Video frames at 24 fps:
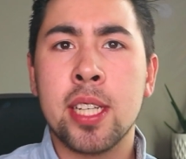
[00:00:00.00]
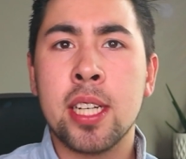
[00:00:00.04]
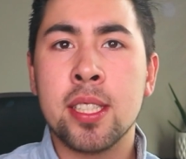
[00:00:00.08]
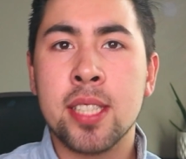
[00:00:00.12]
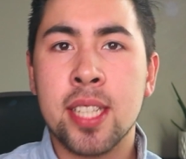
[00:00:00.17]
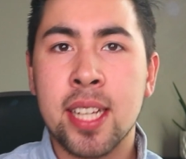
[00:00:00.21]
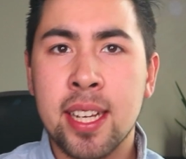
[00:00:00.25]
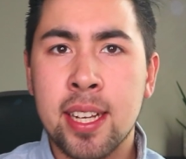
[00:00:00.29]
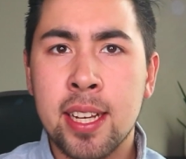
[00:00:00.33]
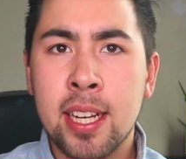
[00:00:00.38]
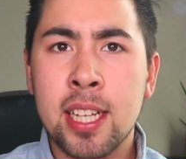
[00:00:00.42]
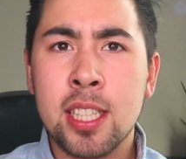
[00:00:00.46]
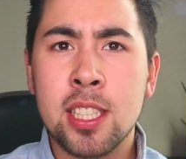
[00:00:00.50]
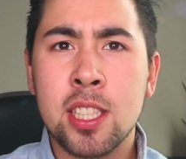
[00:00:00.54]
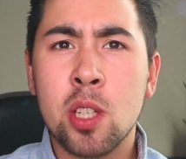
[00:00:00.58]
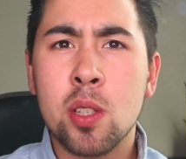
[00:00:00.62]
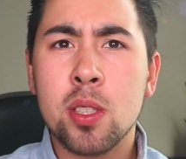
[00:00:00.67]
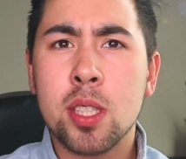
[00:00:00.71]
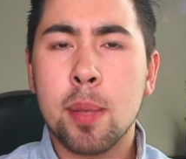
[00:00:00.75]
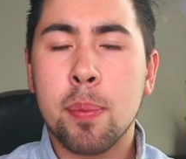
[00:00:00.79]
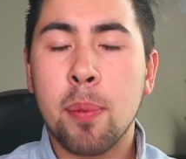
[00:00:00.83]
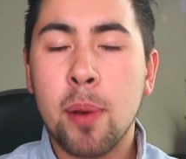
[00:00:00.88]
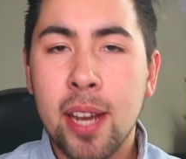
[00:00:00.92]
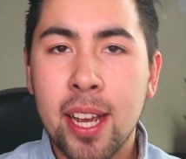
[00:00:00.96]
He's
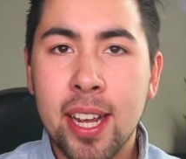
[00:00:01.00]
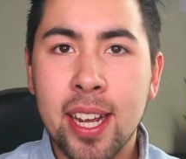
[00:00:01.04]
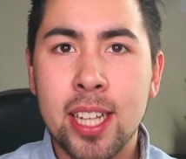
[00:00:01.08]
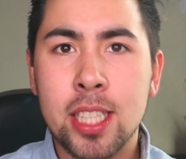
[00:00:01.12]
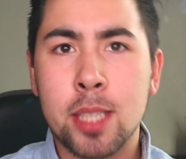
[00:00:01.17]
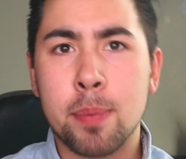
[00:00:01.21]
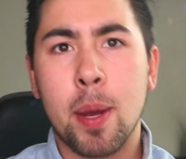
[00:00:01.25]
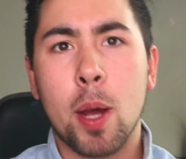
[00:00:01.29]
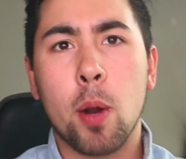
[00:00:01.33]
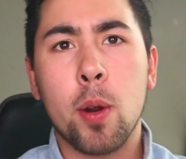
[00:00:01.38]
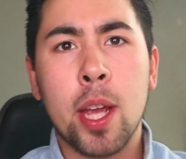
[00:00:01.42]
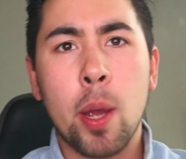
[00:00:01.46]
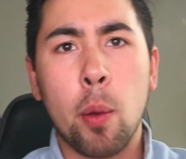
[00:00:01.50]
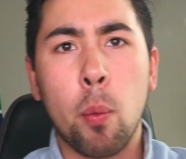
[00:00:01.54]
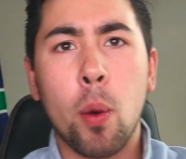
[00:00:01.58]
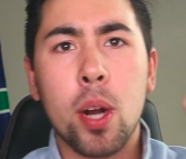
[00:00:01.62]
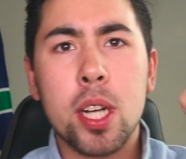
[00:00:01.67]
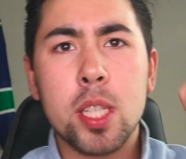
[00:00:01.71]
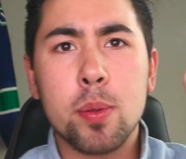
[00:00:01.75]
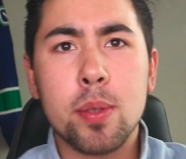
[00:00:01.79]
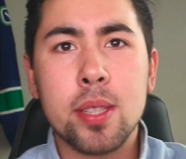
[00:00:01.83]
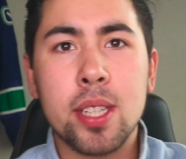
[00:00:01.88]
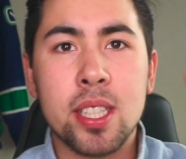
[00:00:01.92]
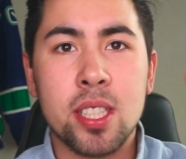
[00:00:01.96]
used to playing against men. Okay, what
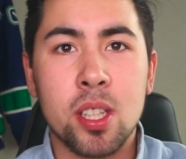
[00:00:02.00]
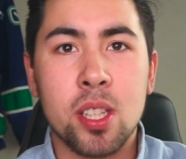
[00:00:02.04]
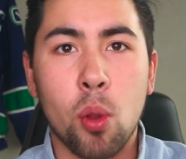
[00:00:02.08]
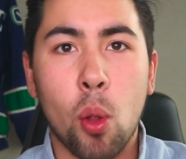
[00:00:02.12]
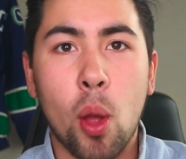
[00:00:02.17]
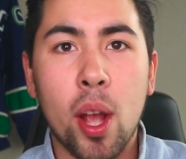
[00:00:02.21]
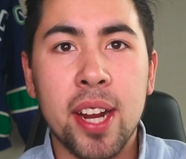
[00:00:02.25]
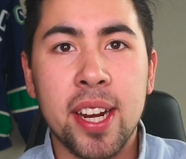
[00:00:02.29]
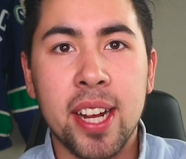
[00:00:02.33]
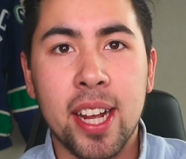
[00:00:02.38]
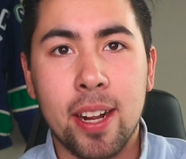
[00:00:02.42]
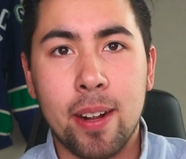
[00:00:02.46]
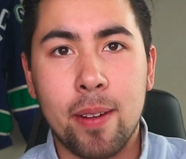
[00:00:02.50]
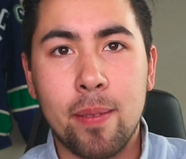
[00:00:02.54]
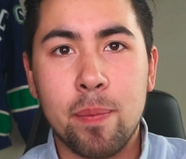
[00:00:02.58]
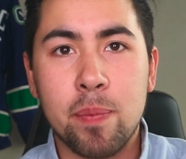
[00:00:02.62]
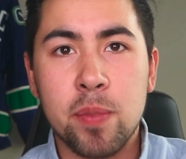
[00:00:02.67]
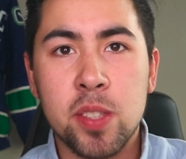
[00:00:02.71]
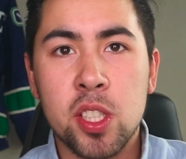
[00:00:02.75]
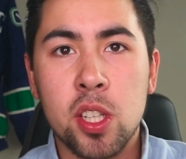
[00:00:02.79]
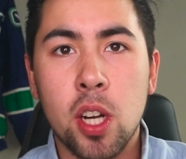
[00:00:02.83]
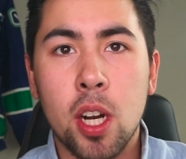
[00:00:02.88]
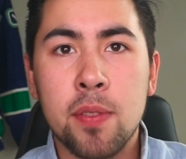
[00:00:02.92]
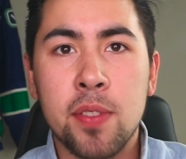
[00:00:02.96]
is with this lighting?
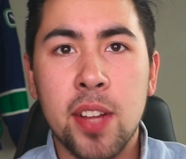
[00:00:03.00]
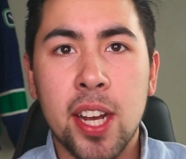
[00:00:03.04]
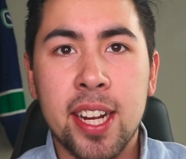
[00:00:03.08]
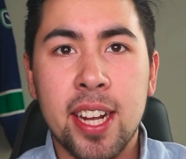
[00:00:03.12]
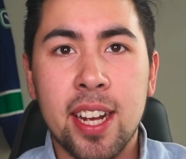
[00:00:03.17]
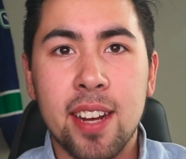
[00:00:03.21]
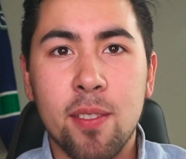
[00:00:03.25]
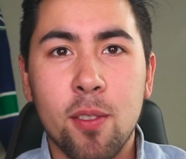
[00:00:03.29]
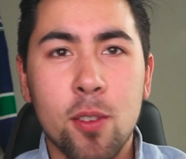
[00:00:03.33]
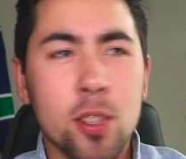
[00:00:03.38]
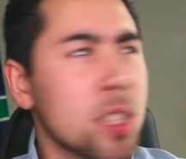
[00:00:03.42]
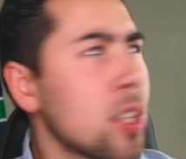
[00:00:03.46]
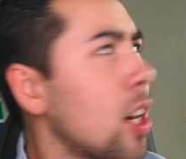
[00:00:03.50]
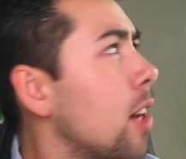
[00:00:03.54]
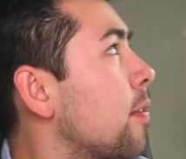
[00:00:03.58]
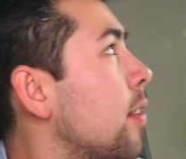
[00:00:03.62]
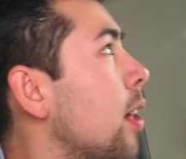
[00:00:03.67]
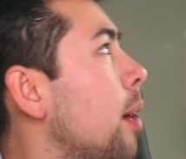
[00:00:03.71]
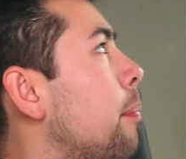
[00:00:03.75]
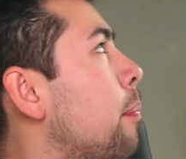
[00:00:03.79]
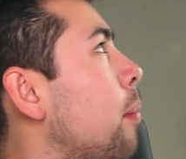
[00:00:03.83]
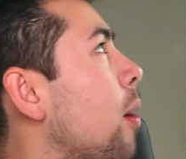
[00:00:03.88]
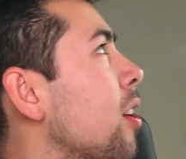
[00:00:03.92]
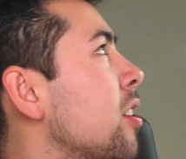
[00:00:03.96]
Sorry if
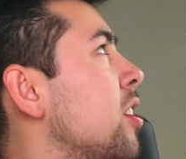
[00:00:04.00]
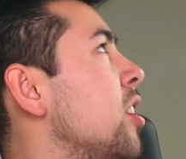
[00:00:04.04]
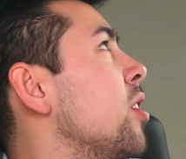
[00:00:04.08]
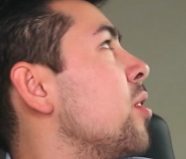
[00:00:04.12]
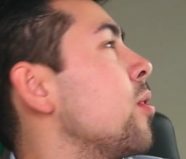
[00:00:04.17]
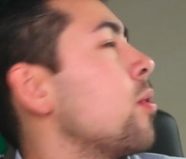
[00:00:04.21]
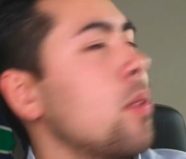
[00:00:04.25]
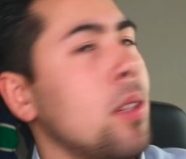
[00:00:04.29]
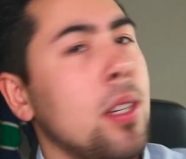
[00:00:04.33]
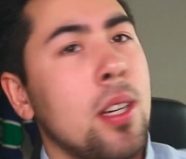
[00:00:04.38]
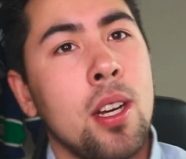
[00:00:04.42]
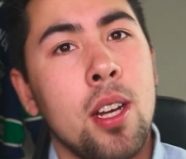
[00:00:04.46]
that bugs you.